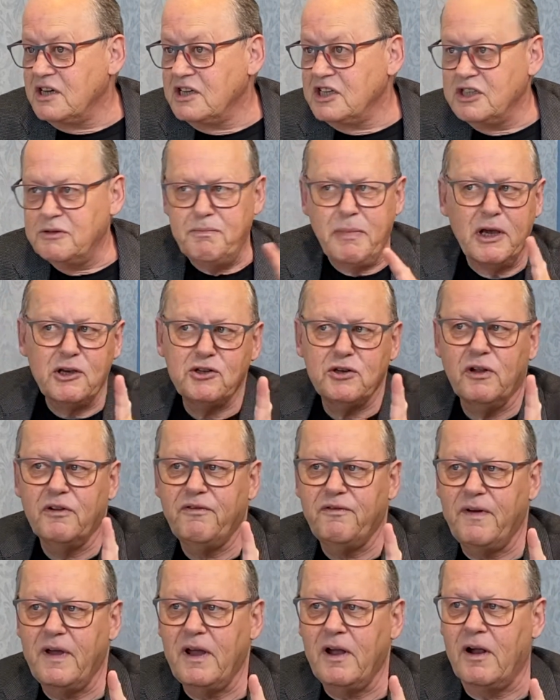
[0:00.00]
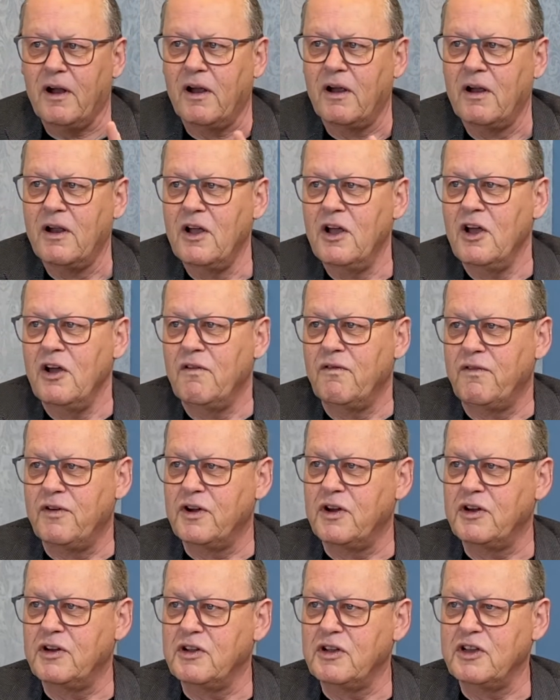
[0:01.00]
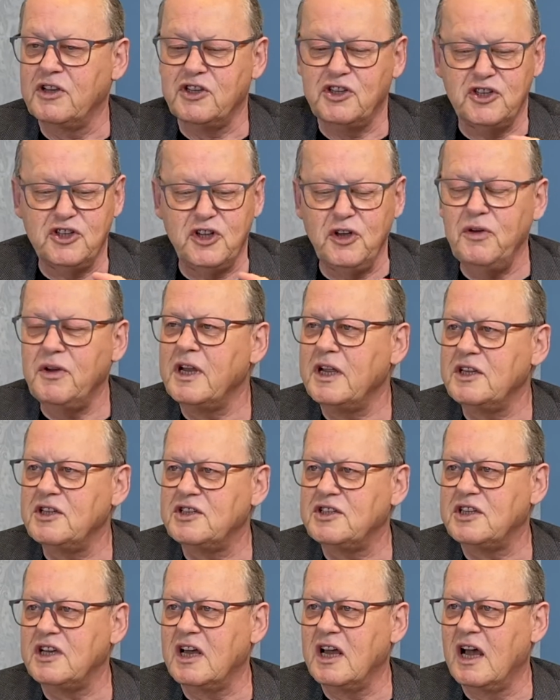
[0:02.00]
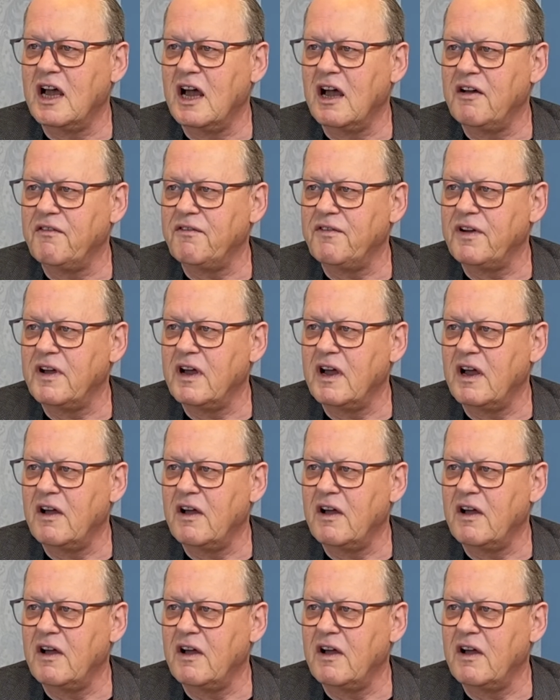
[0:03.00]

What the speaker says: special fare for students of